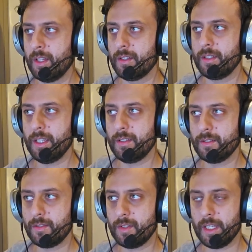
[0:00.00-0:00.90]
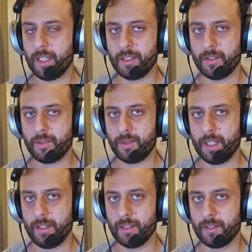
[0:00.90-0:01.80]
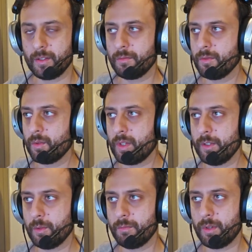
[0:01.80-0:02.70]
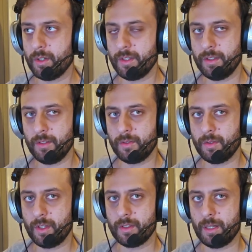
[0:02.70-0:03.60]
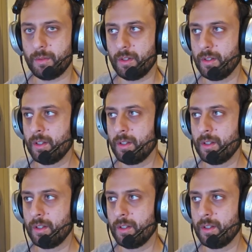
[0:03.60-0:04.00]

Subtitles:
These take in a string, try to parse it into a double.